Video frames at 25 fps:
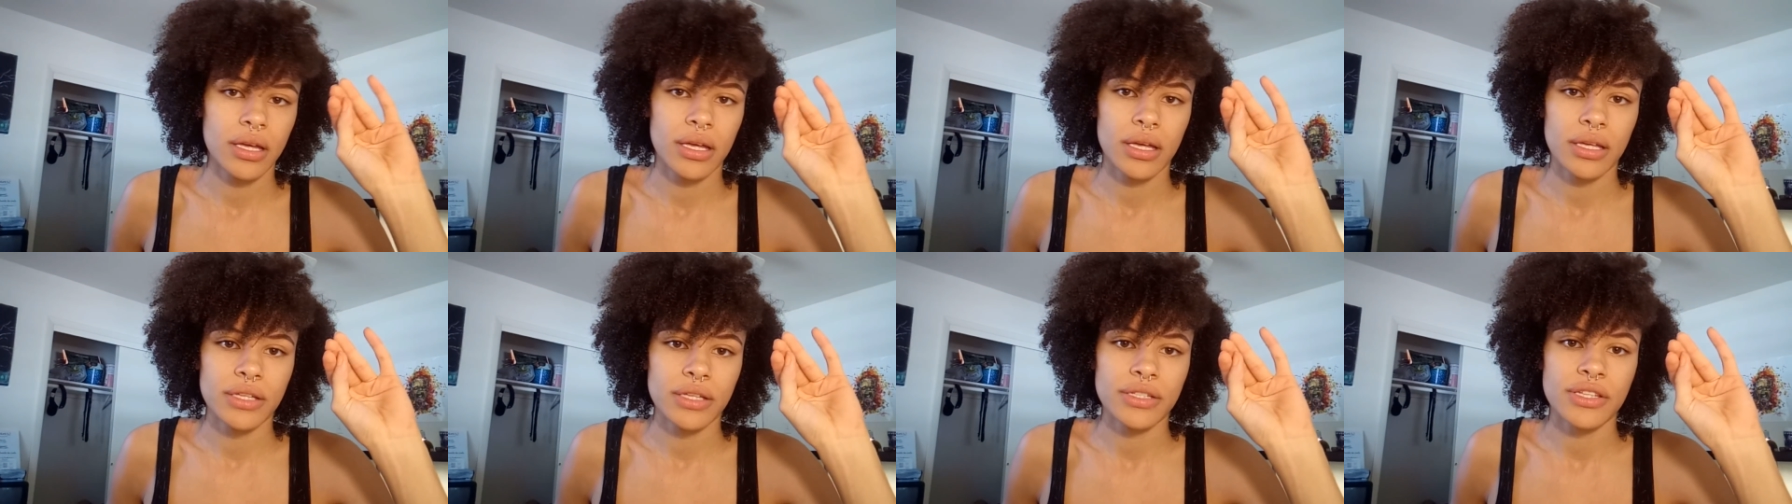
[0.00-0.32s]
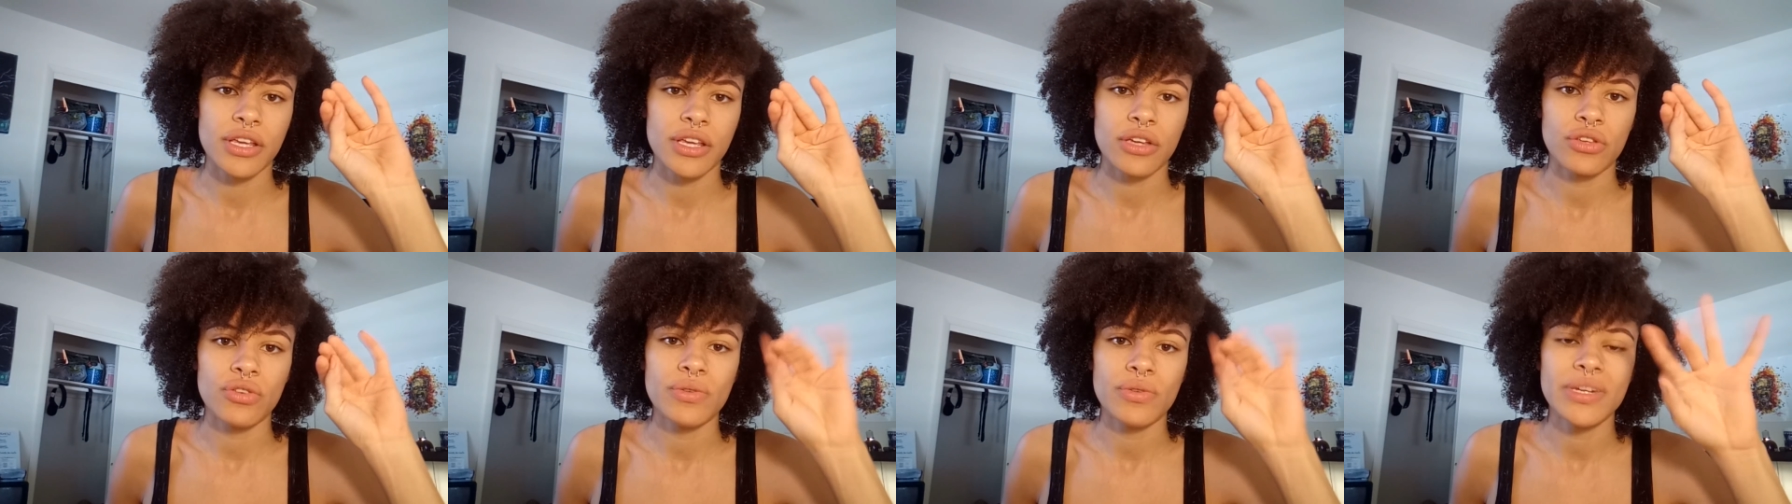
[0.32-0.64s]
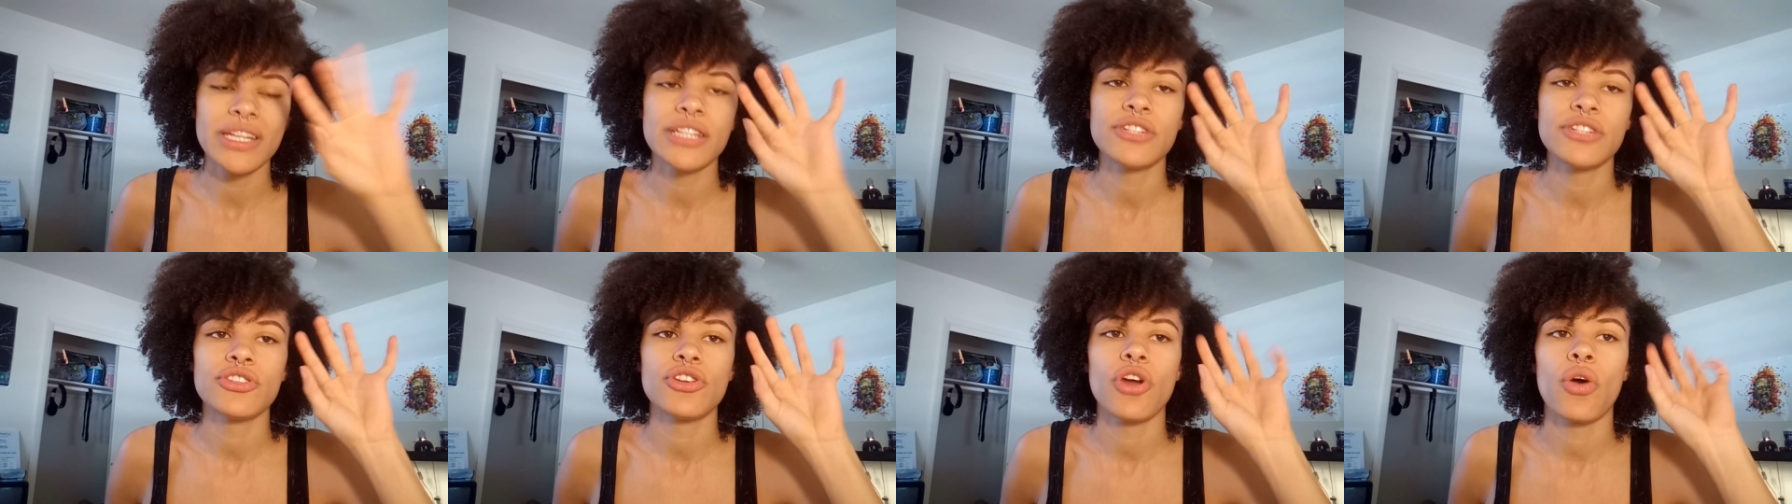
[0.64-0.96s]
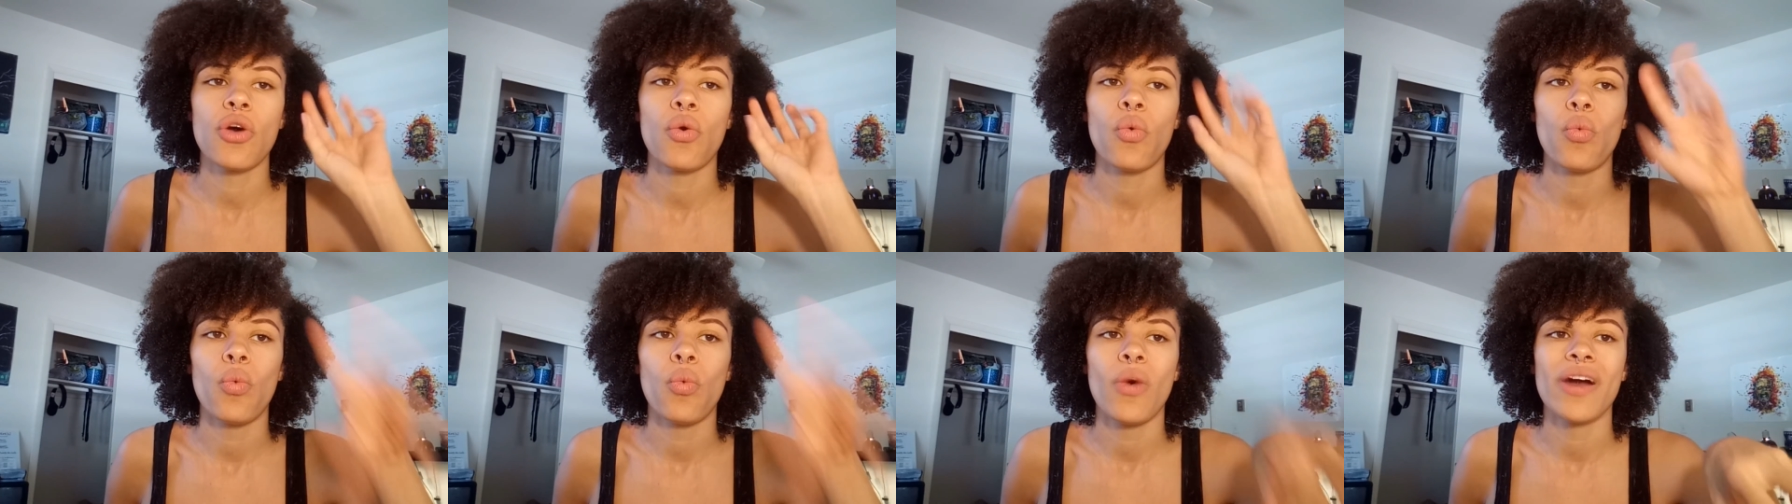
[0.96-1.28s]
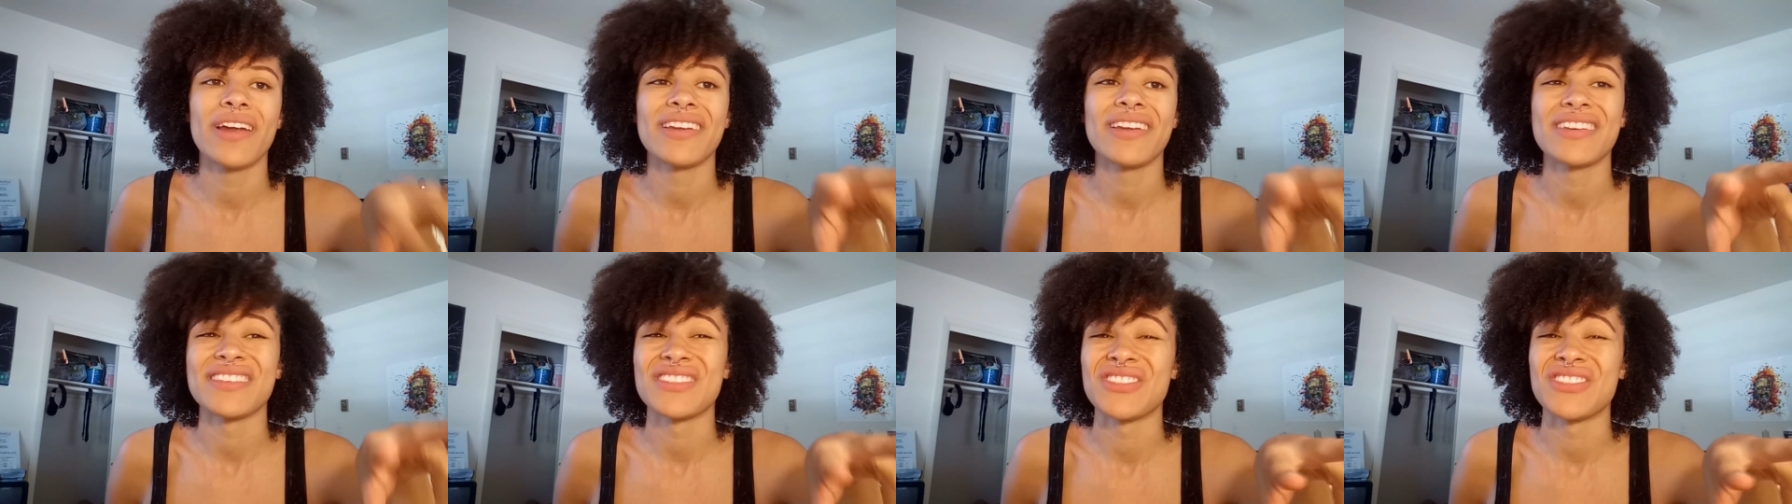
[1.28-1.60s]
So you need to know
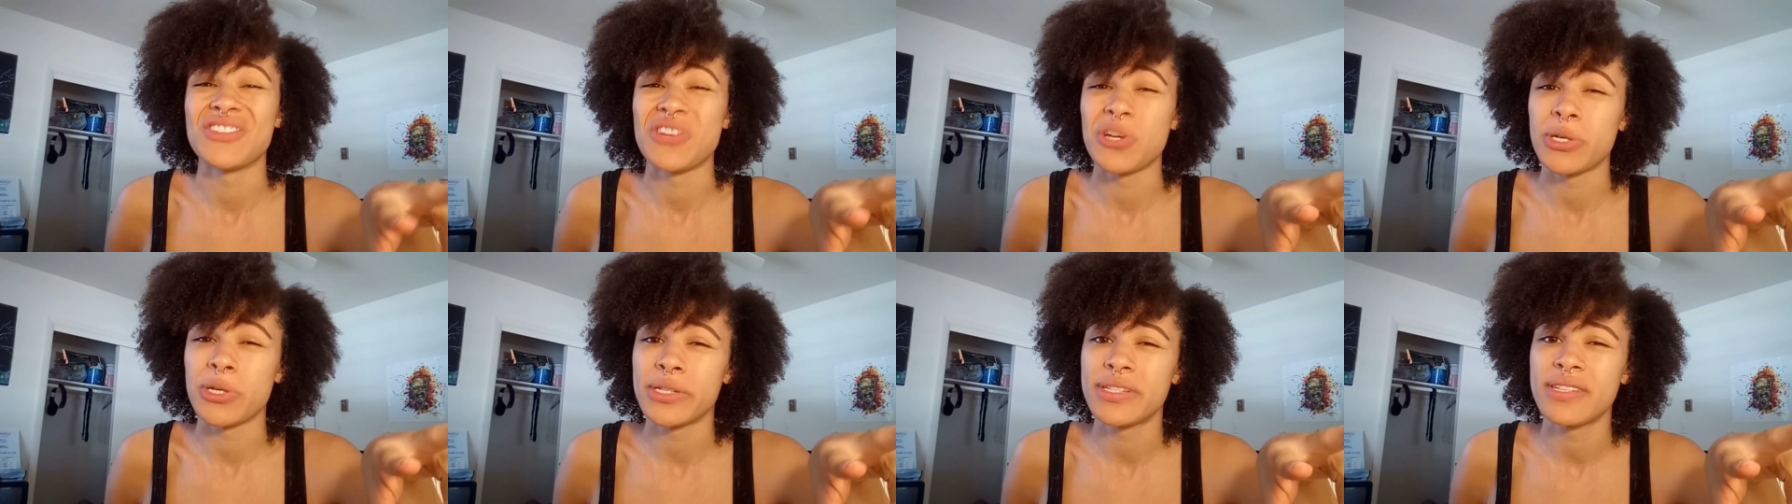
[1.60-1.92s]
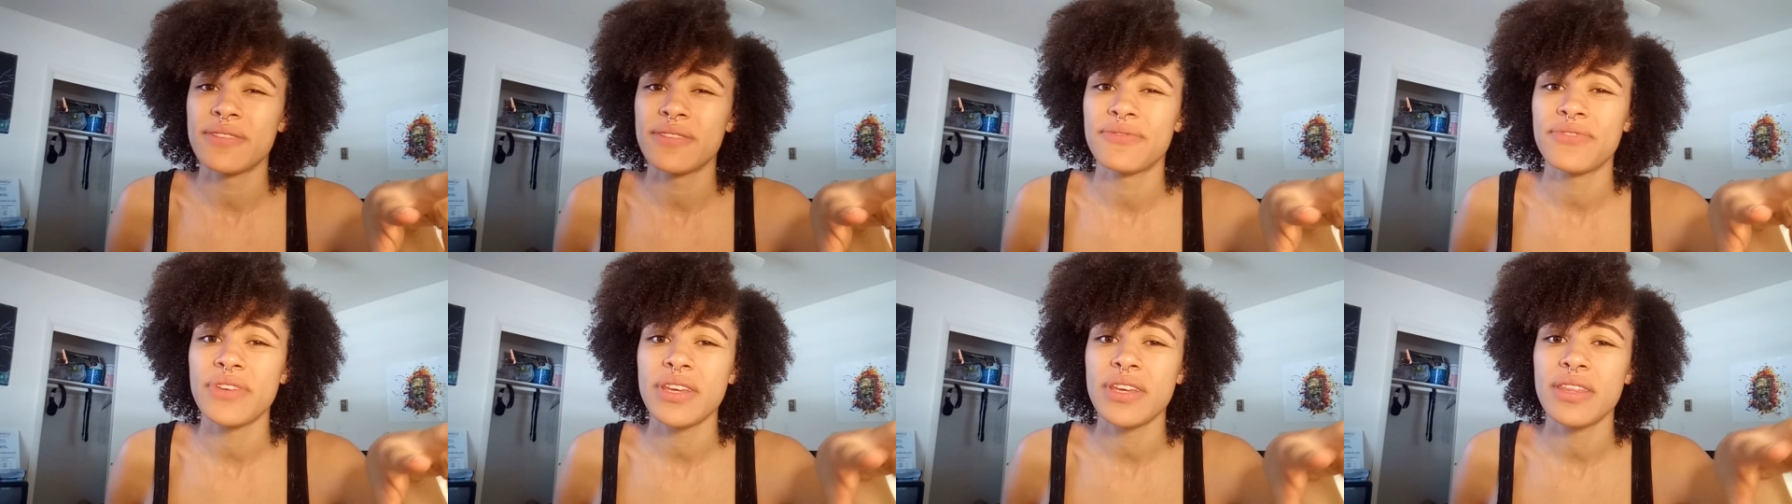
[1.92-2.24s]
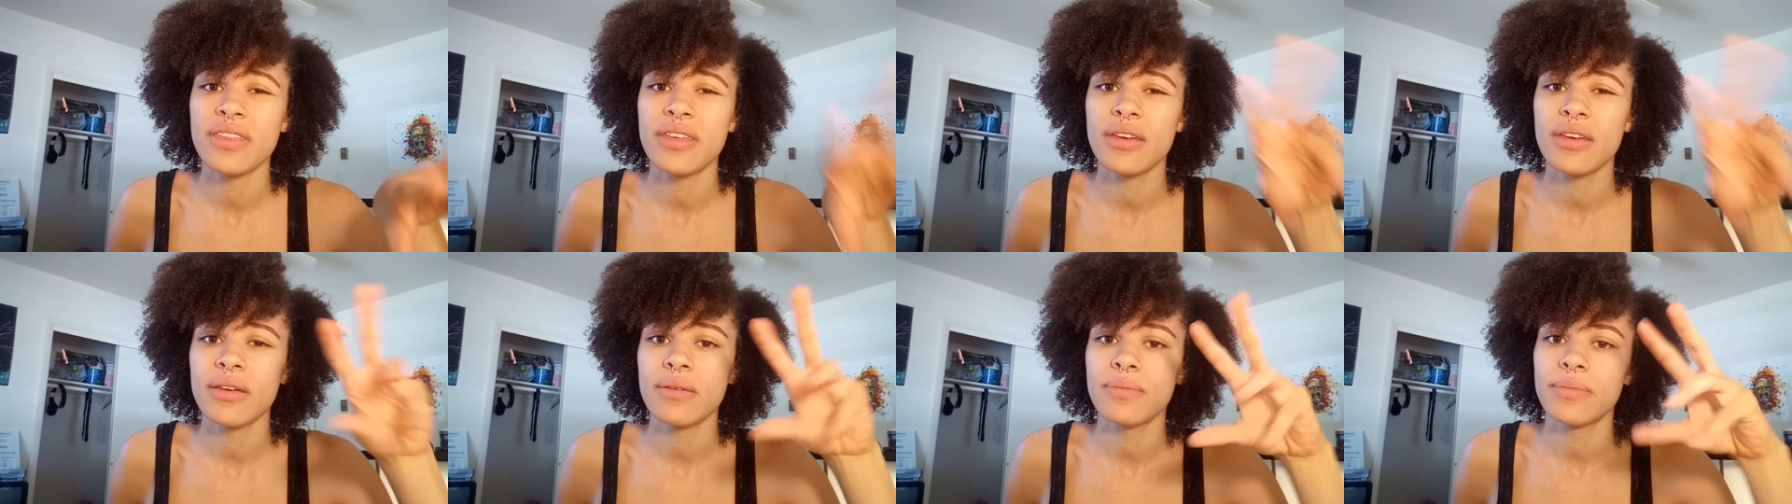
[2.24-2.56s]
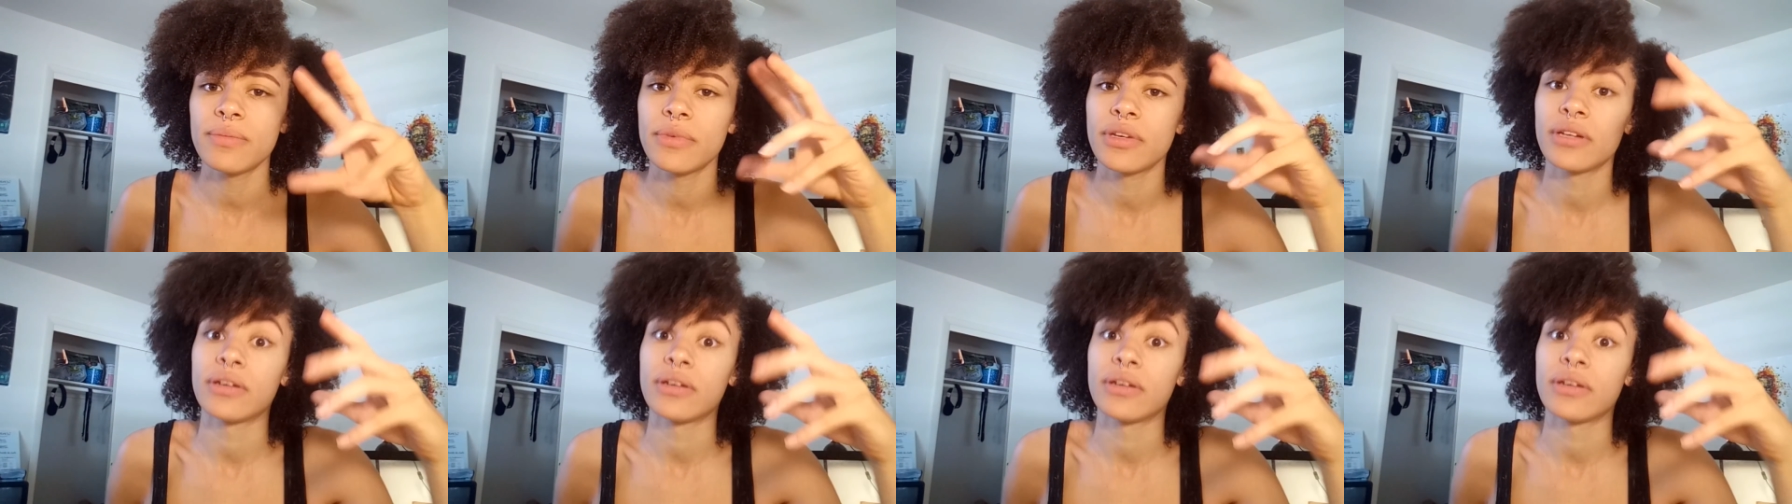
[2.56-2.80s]
what is good to feed them.